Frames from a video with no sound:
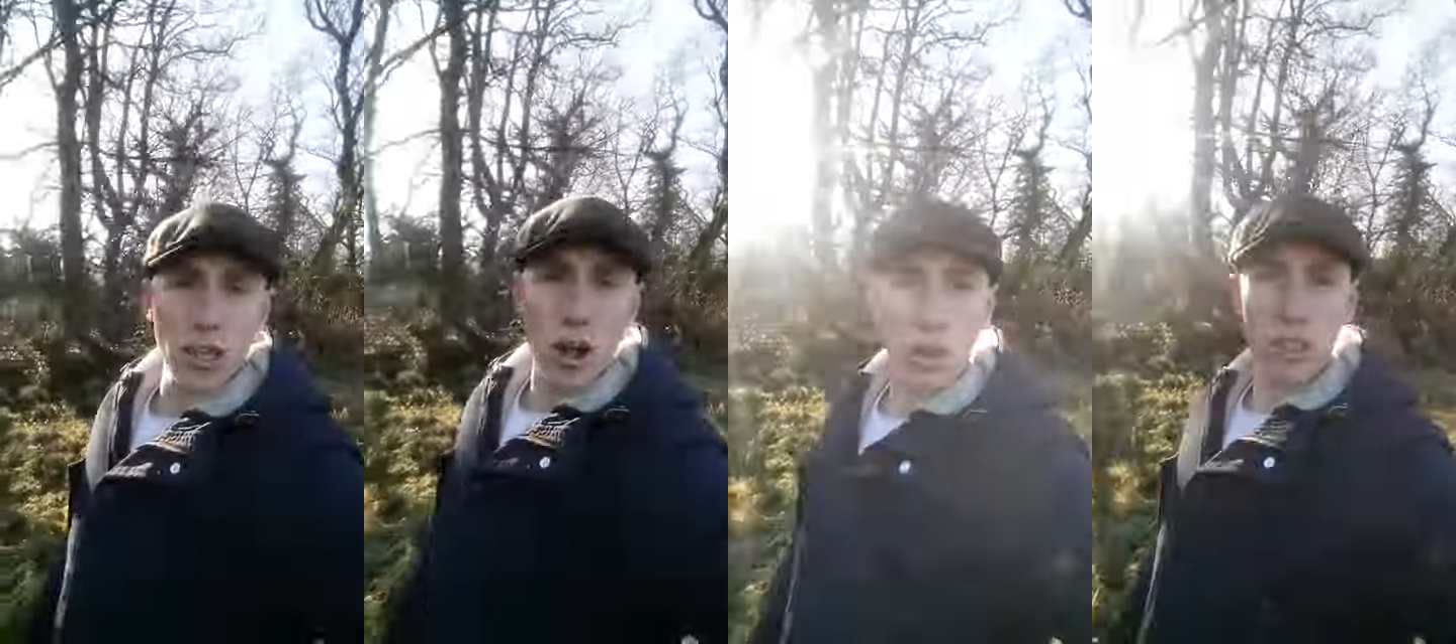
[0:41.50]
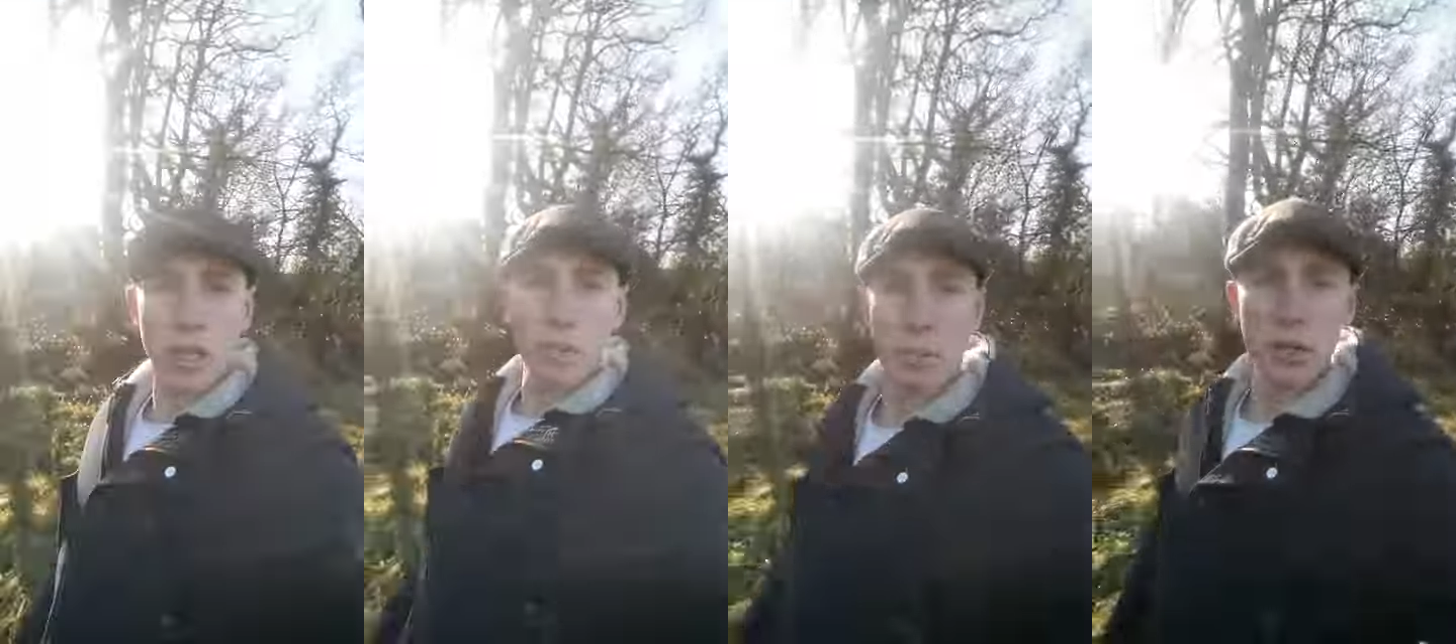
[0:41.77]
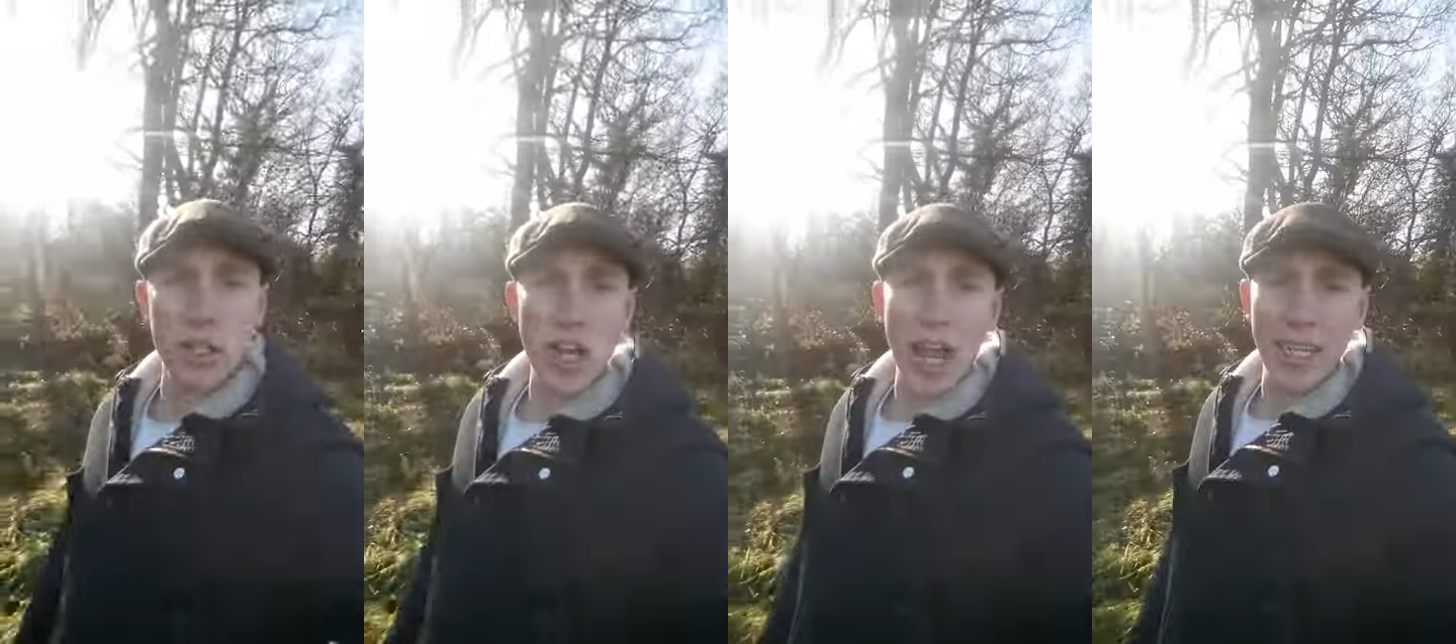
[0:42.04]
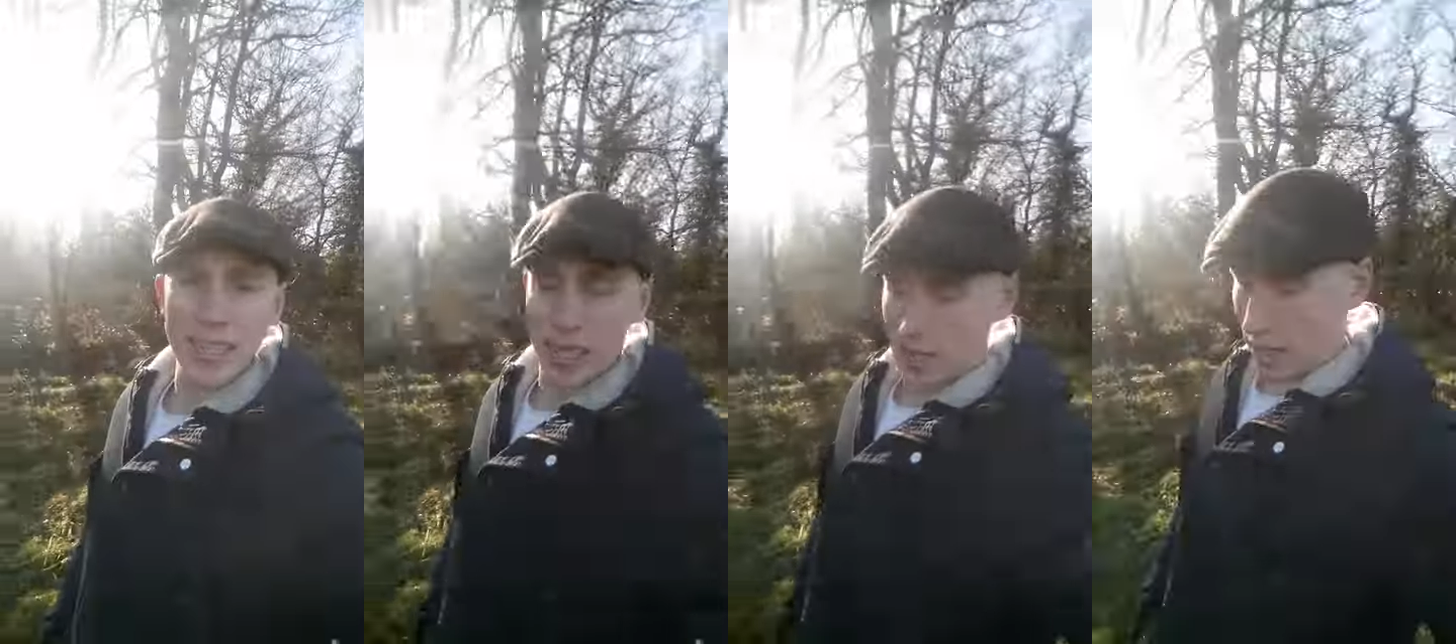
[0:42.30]
to gossip or
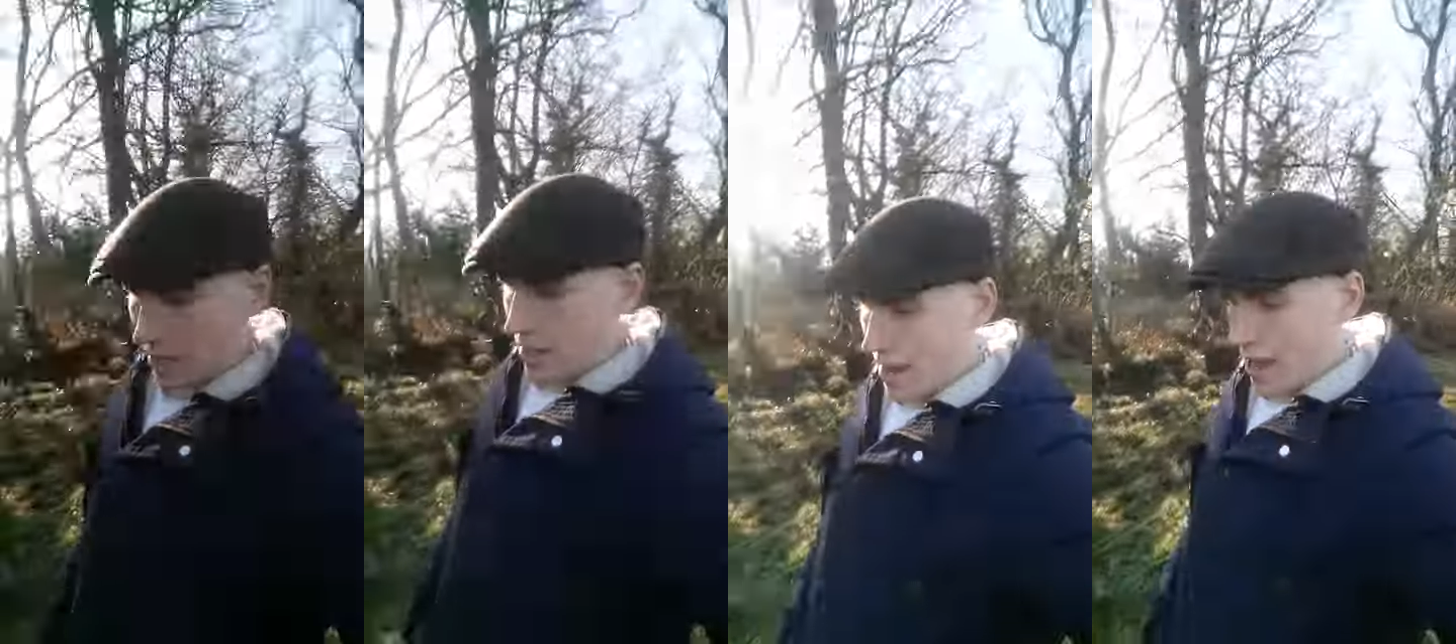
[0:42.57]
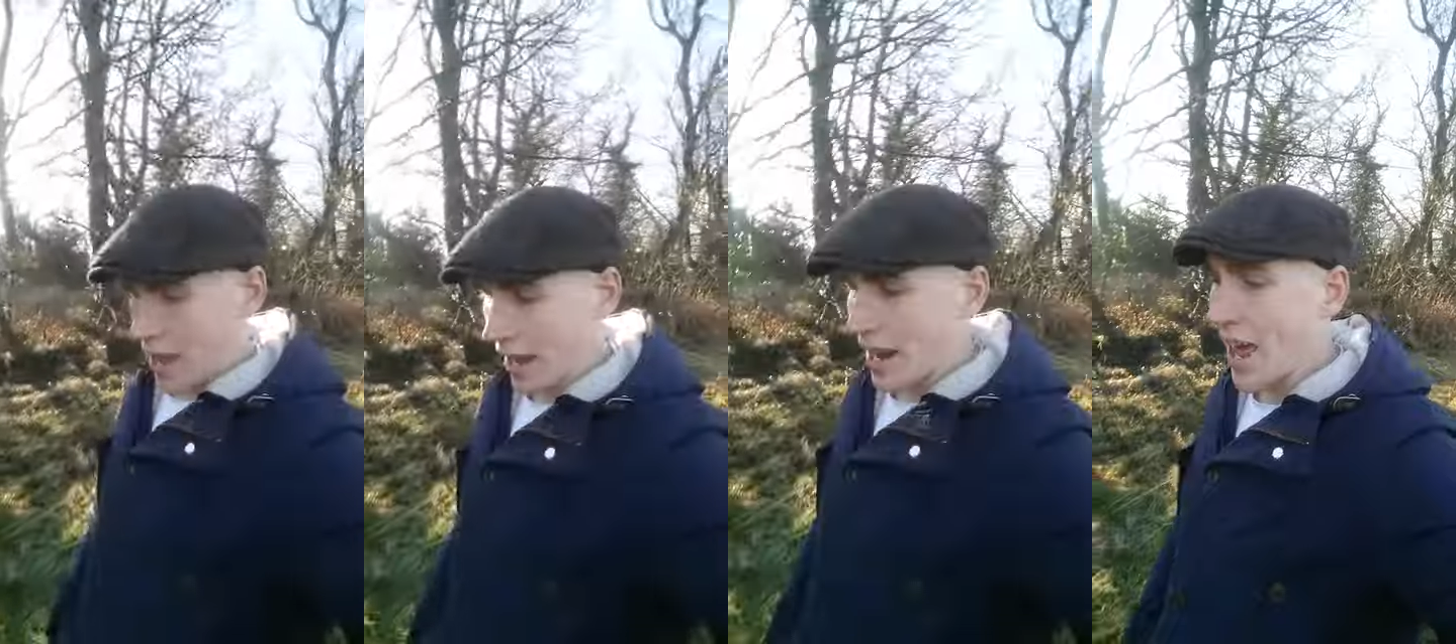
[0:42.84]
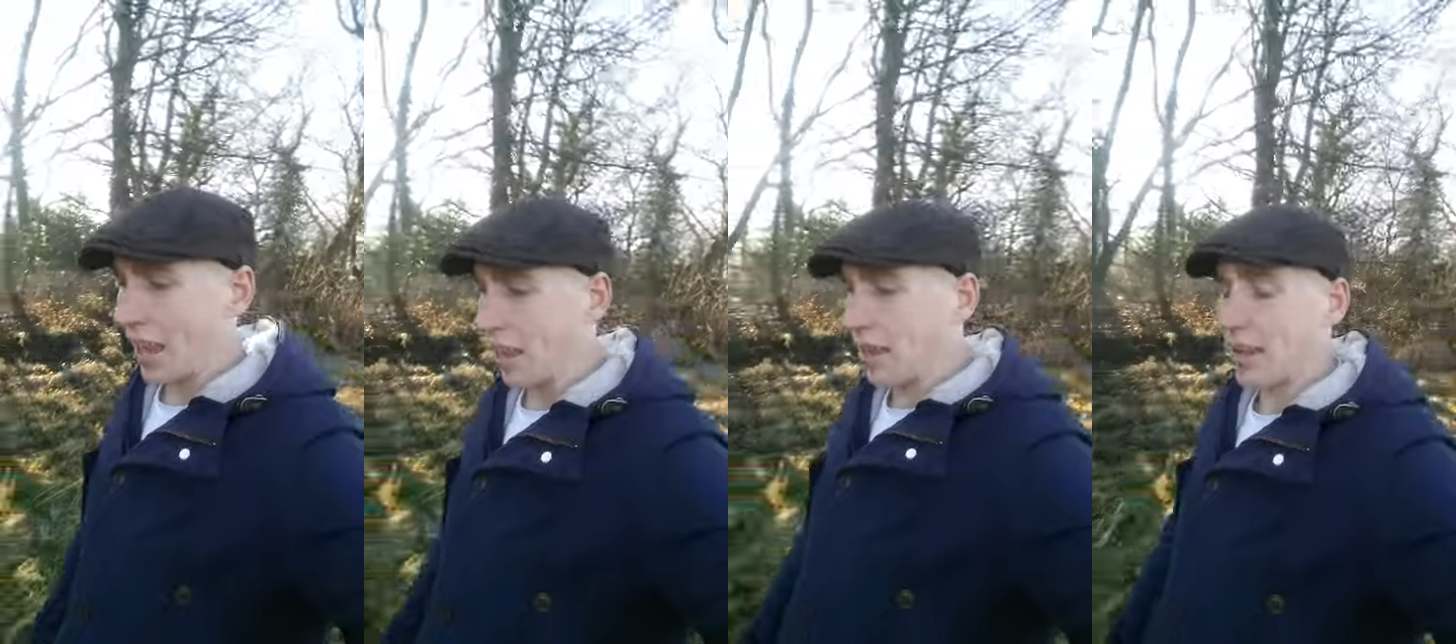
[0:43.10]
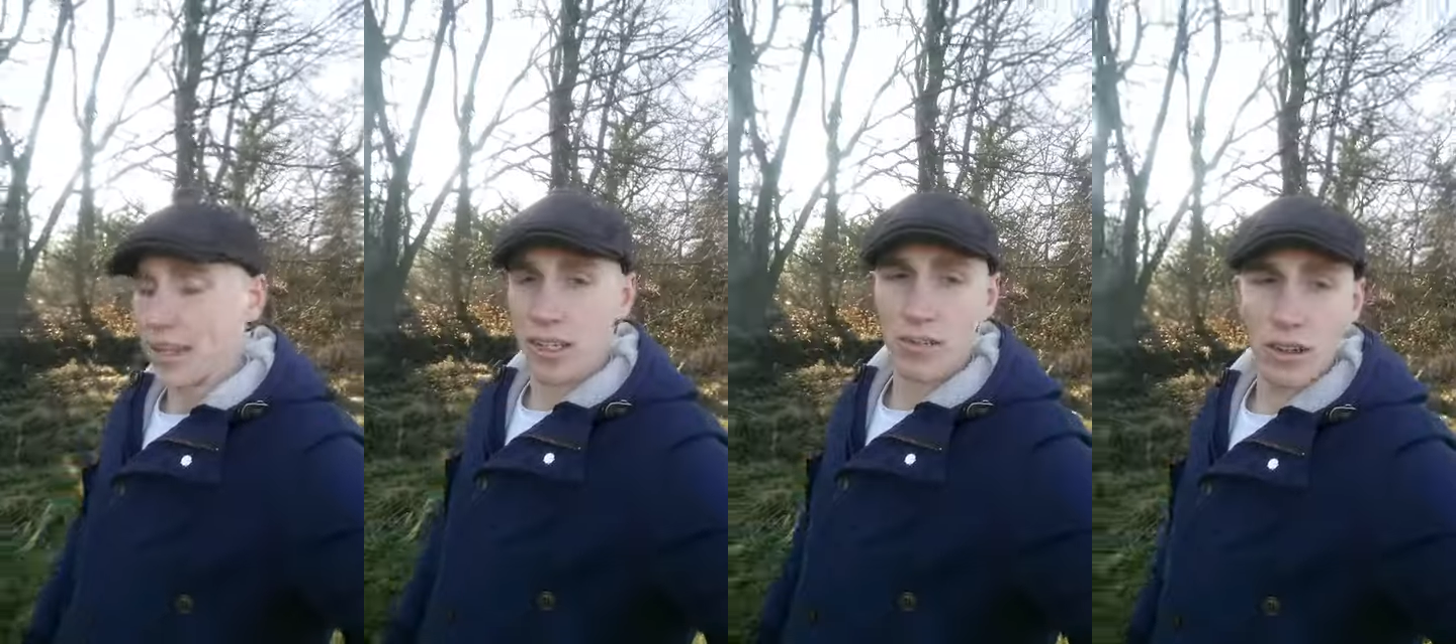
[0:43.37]
chat. And
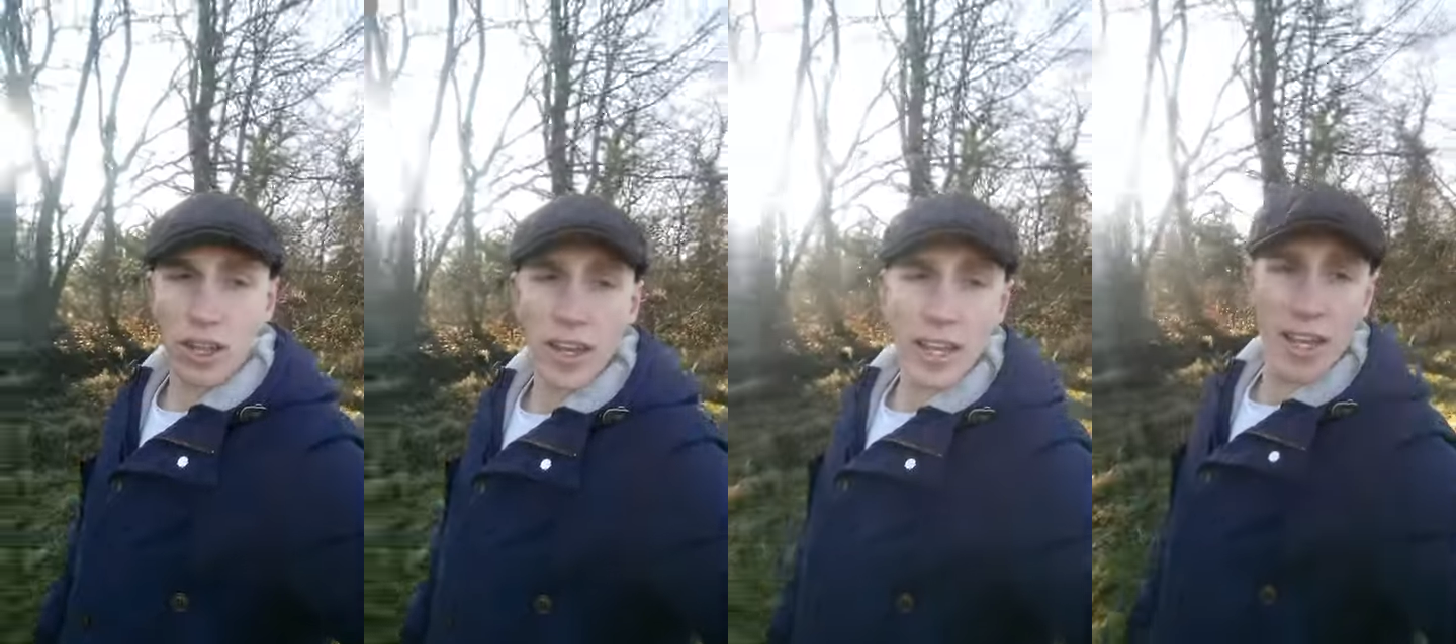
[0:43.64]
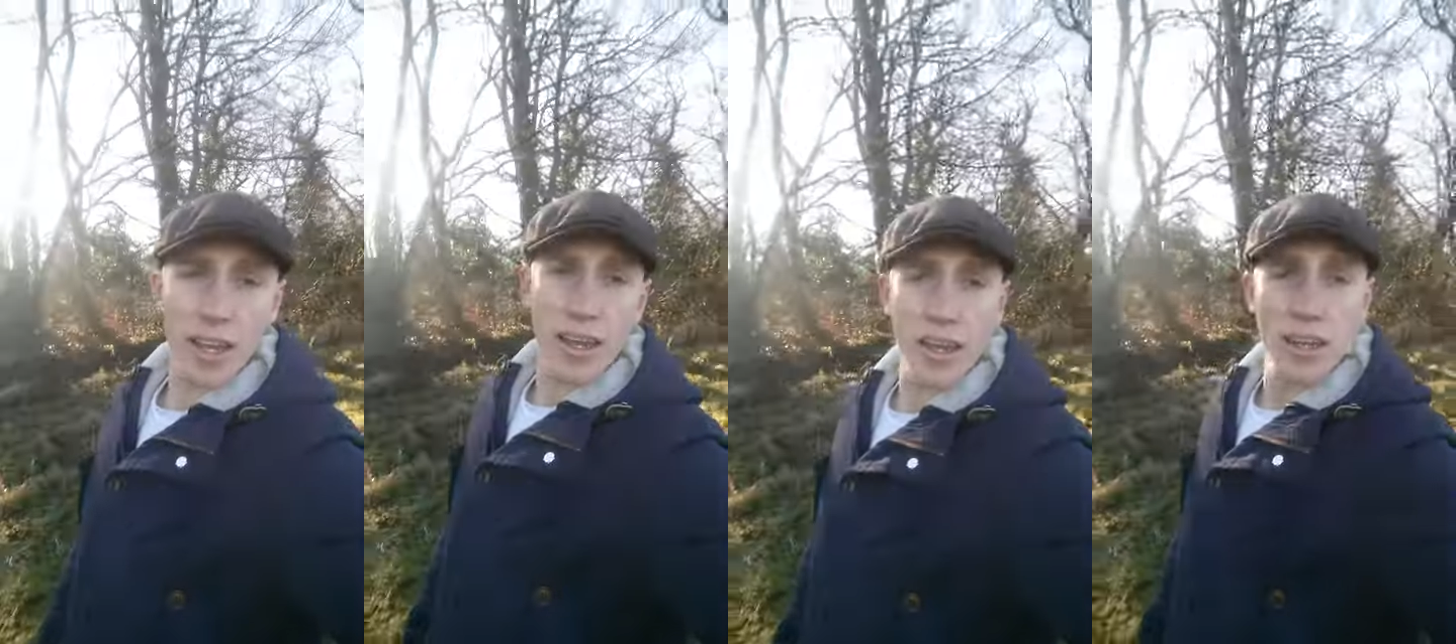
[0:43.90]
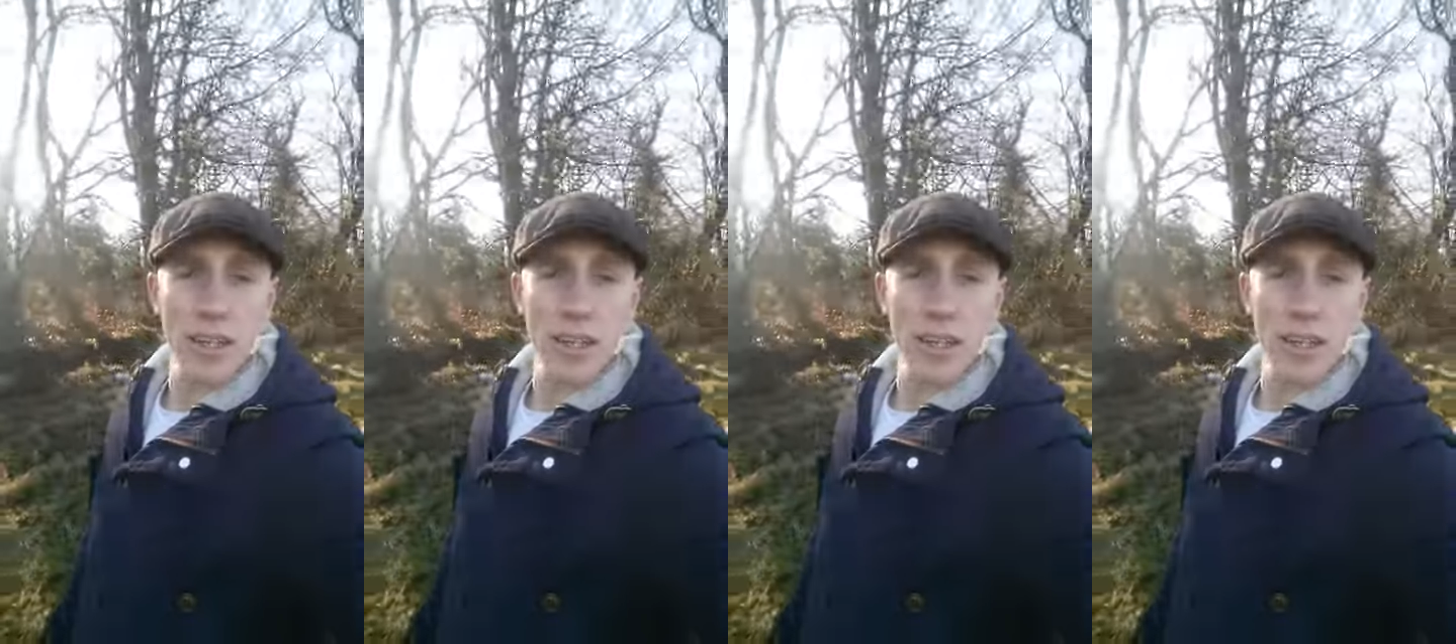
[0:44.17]
L is for lig,